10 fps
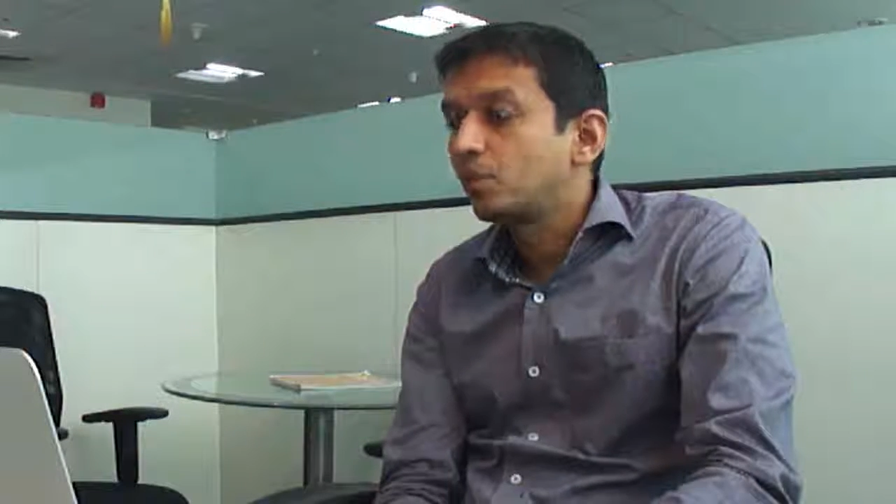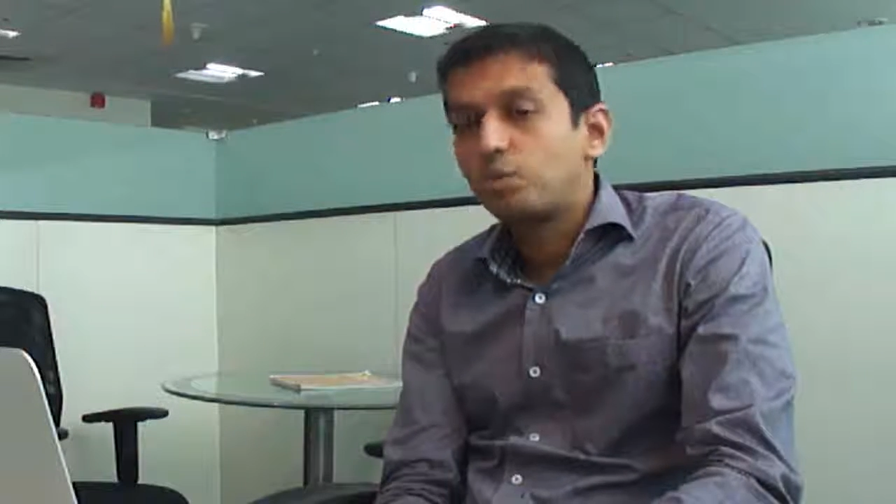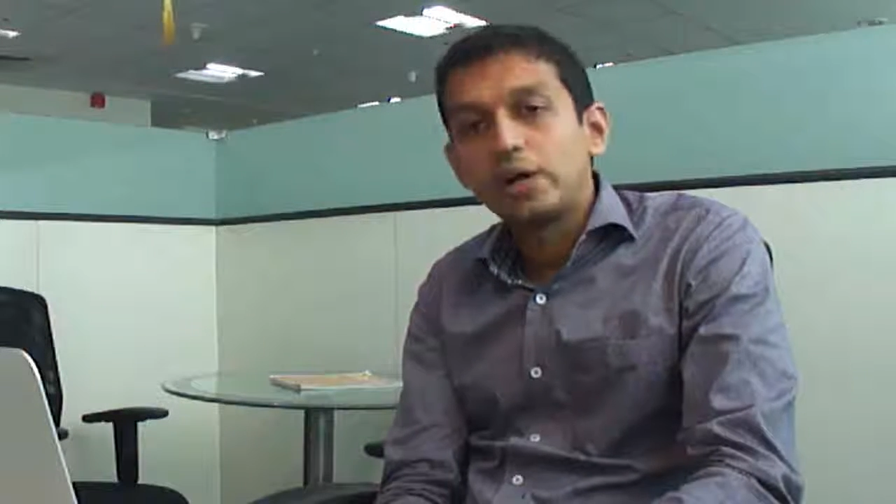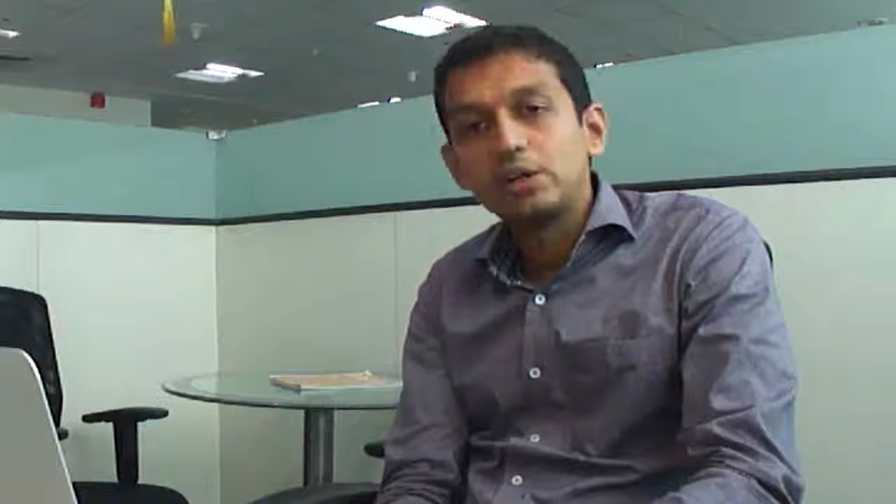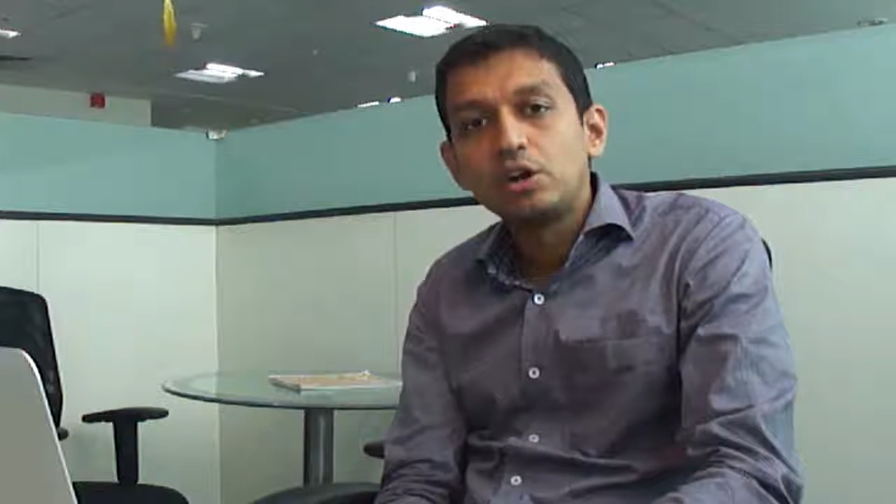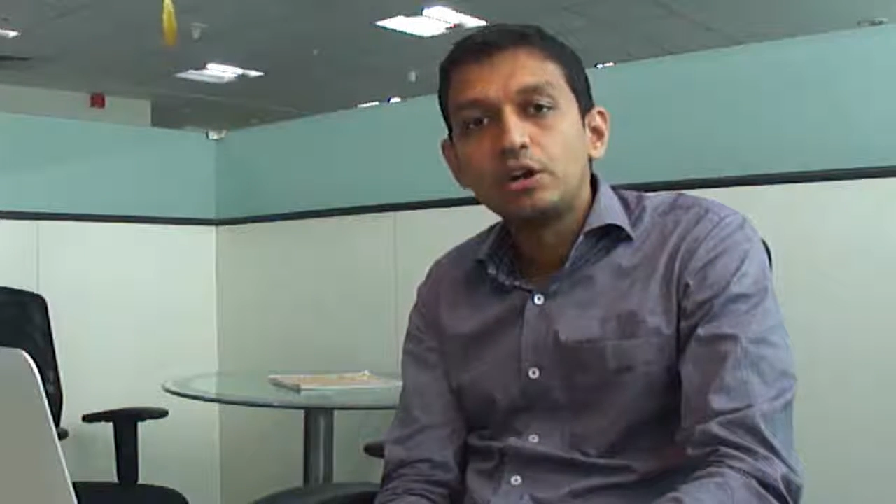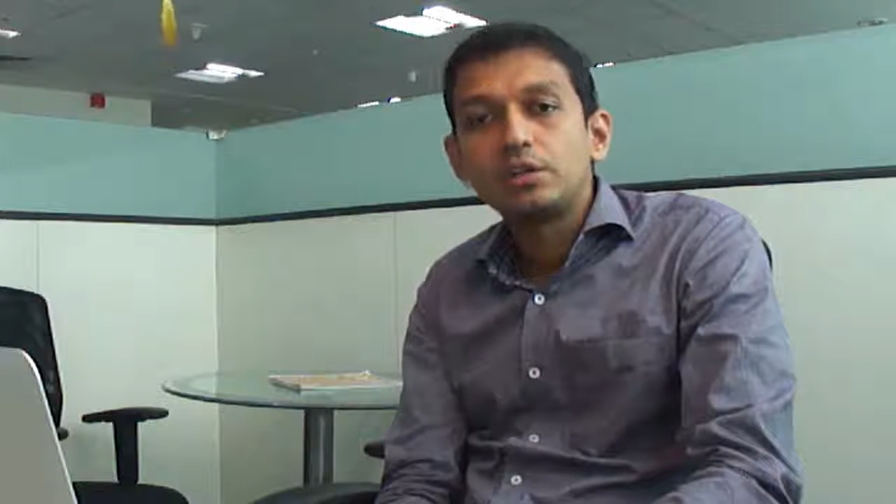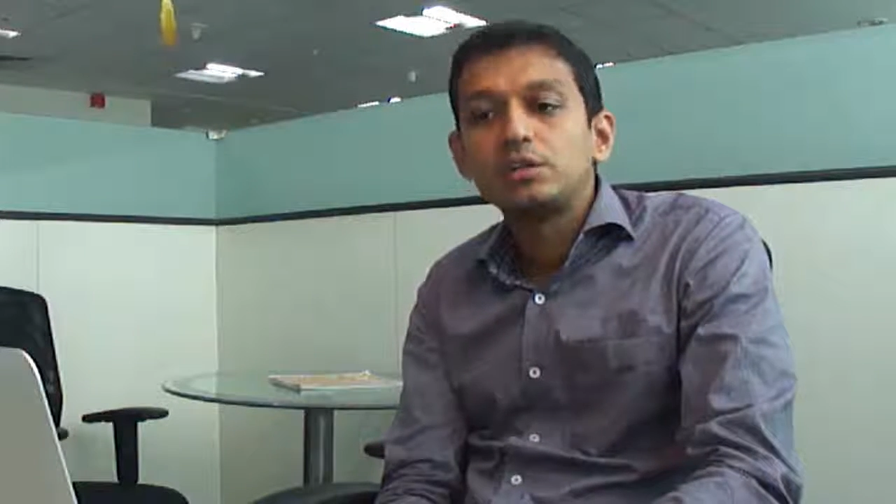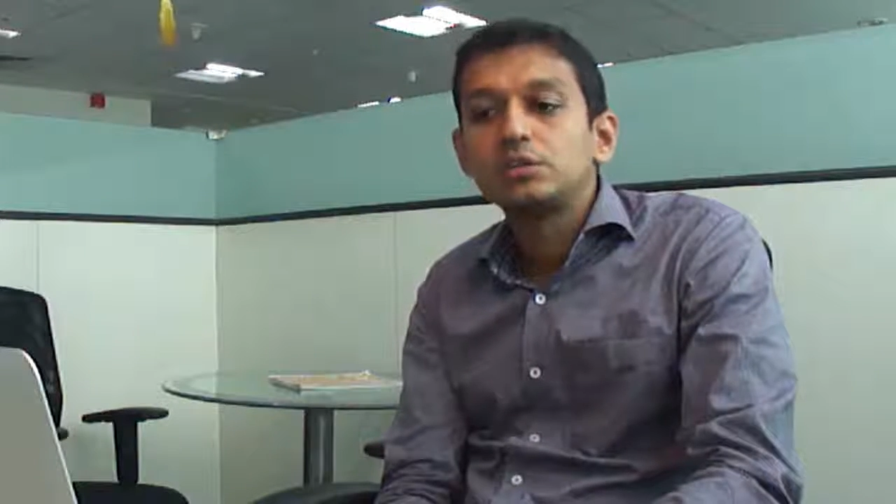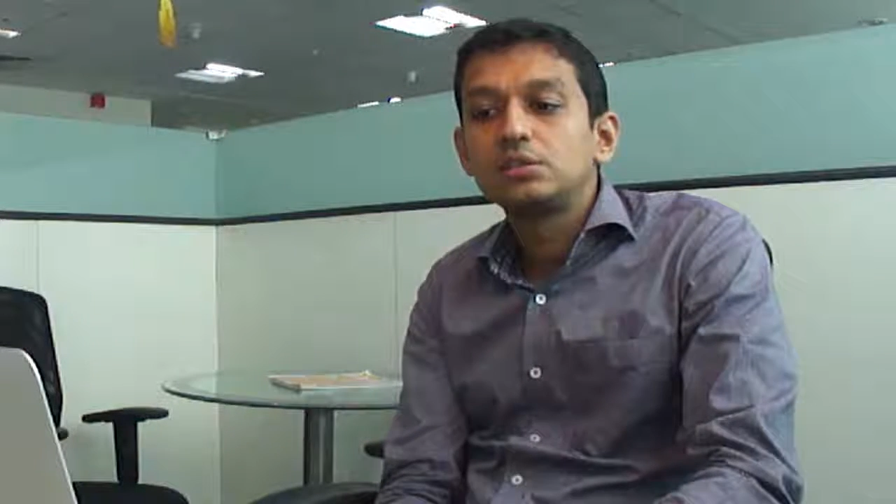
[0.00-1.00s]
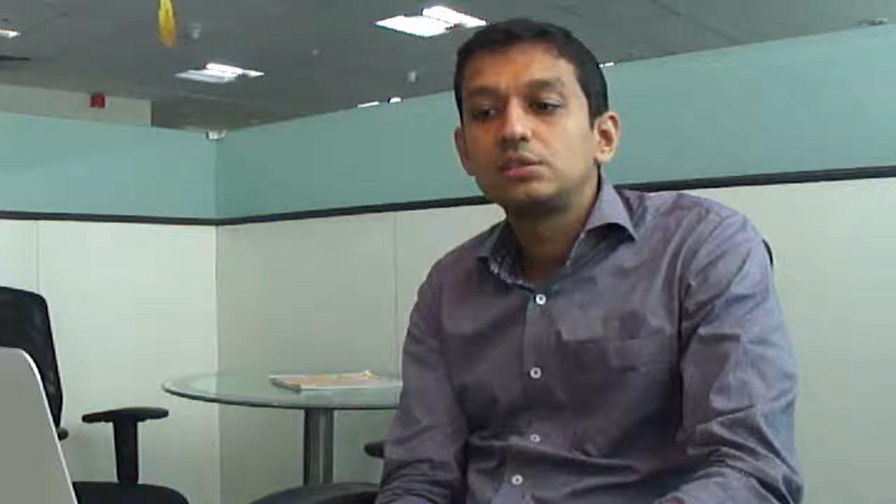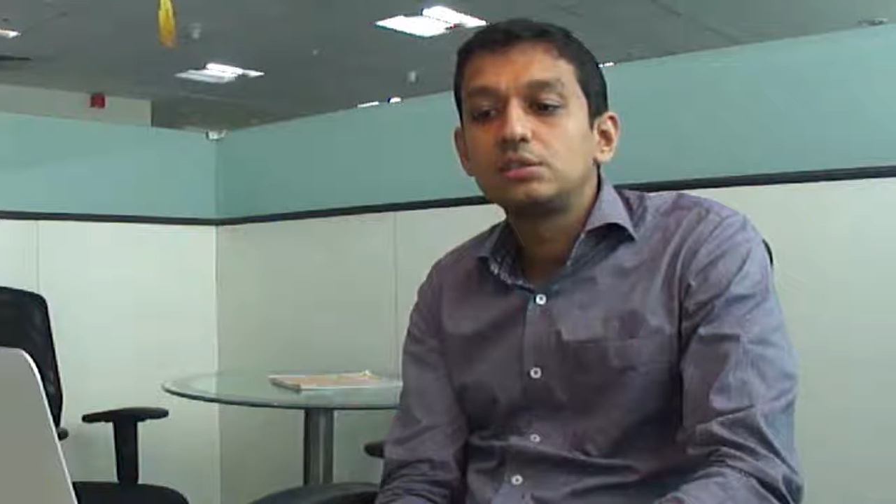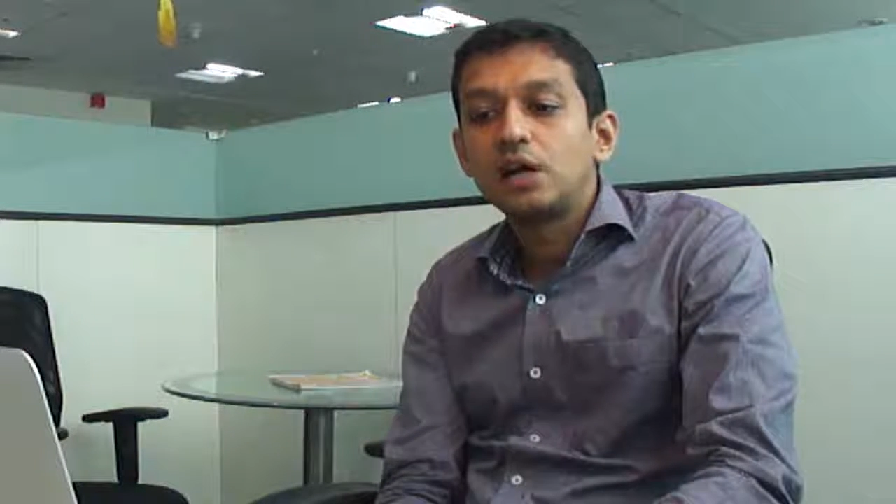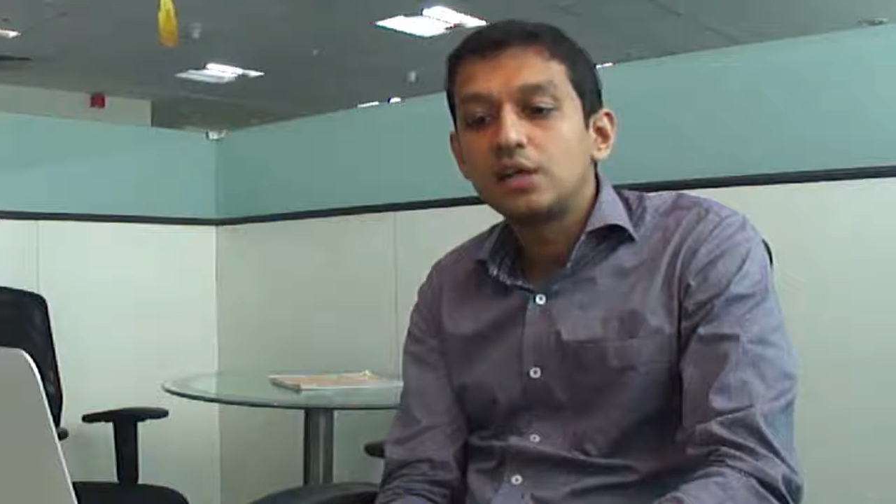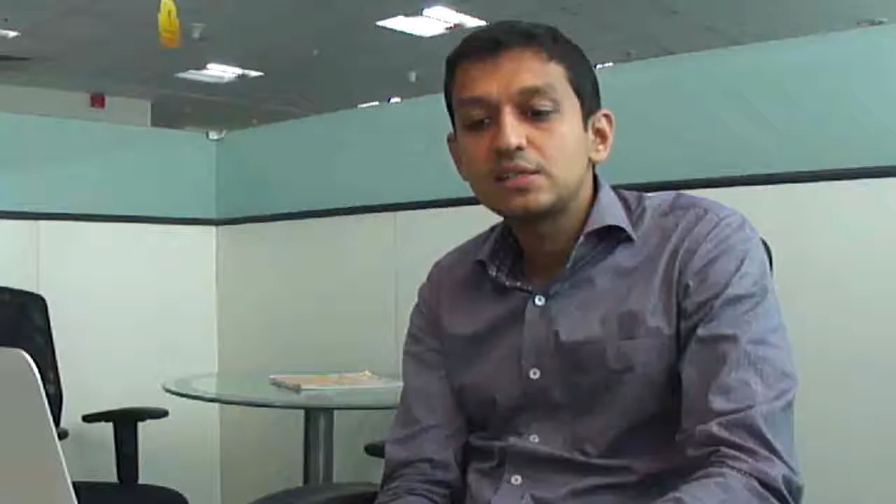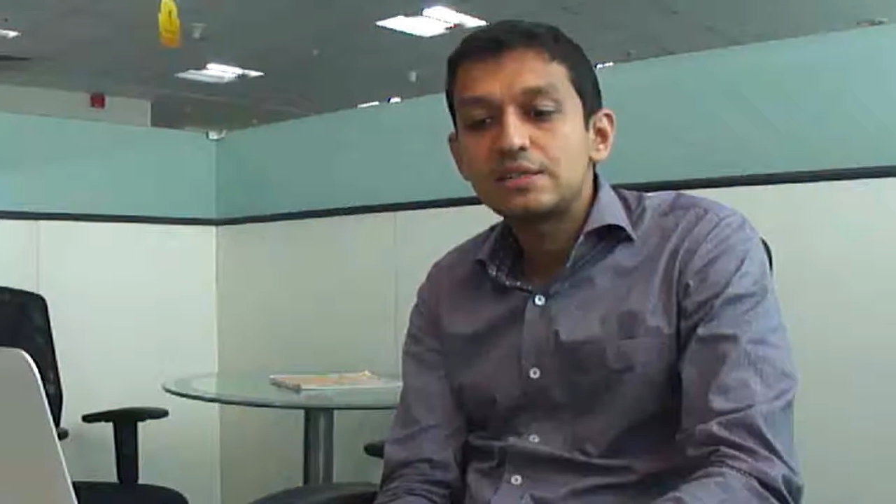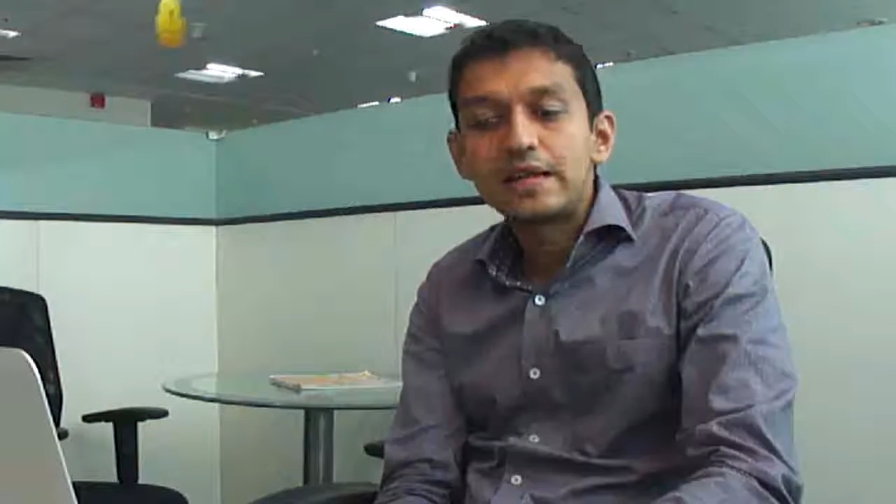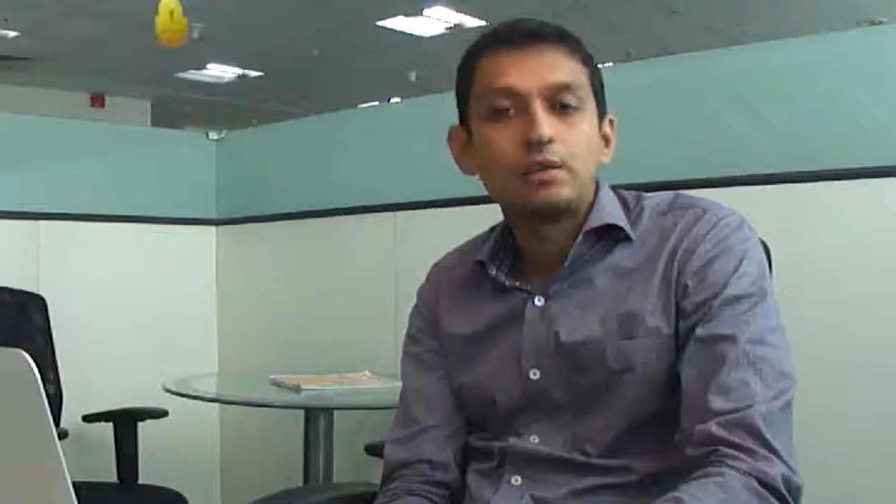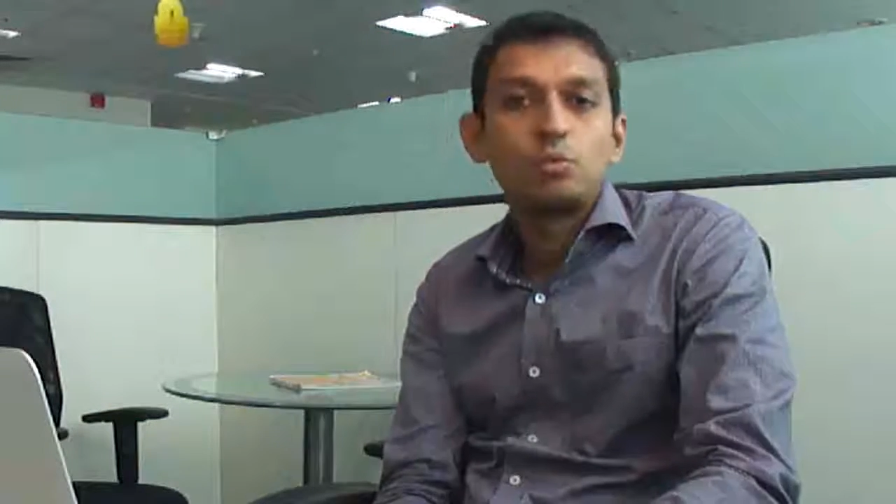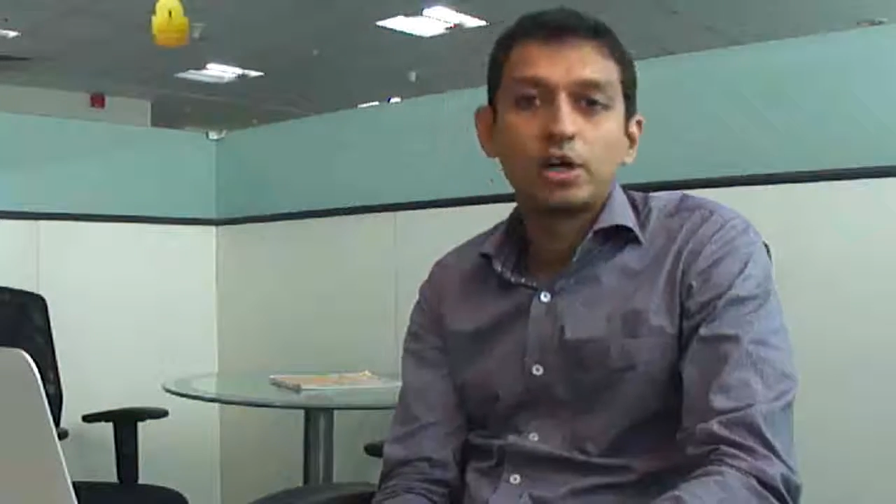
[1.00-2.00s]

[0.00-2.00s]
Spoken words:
Why not understand